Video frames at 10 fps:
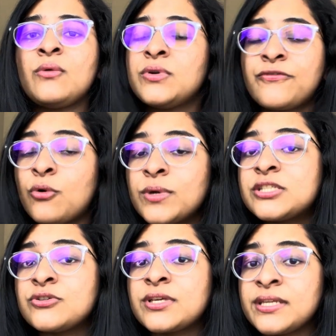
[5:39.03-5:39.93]
for
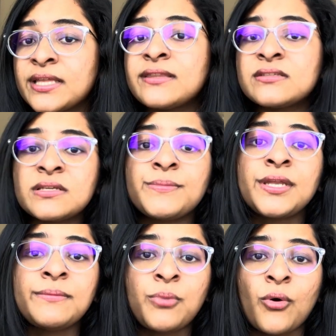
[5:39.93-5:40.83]
which you can get the
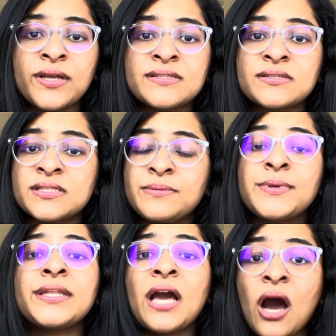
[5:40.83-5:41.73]
CPD points, the
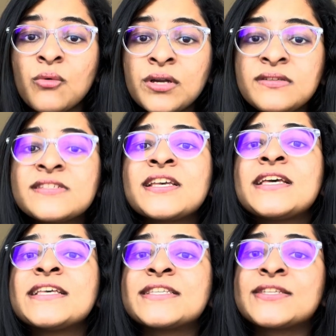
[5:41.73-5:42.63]
CPD hours.
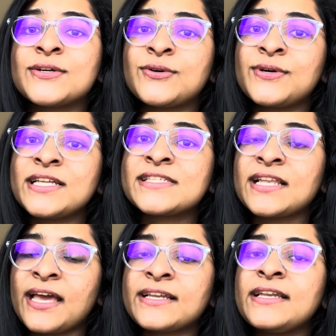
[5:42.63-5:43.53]
So it's
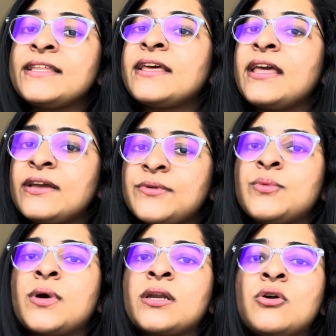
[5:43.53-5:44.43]
likely that
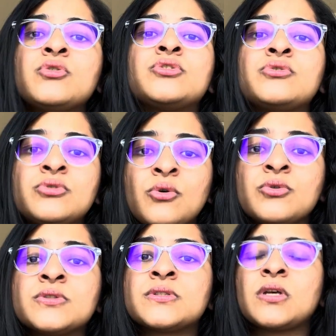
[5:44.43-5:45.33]
everyone go through
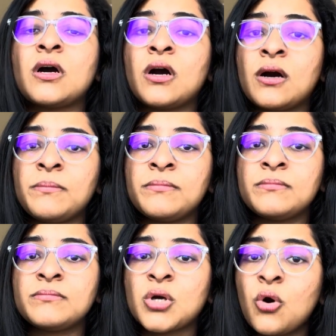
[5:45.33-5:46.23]
those
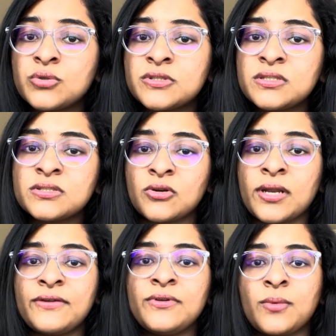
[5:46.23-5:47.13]
courses. Not
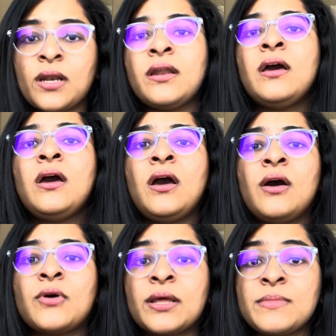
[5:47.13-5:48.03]
everyone.
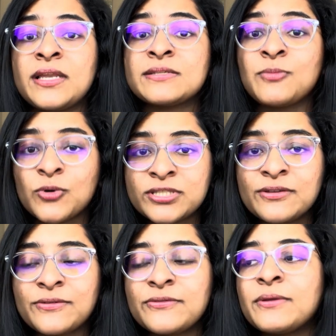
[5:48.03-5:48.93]
What I mean is most
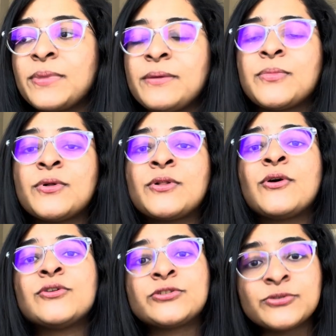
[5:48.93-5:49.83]
of the people
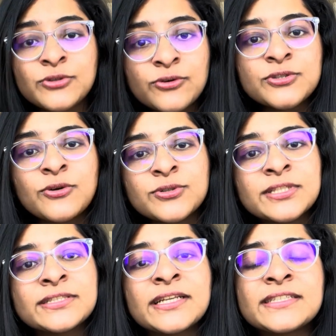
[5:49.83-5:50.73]
go through those
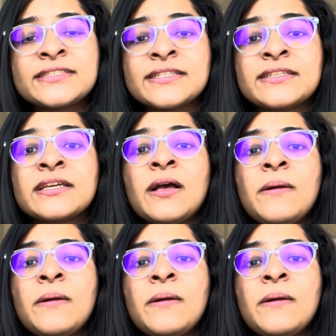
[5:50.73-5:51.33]
courses listed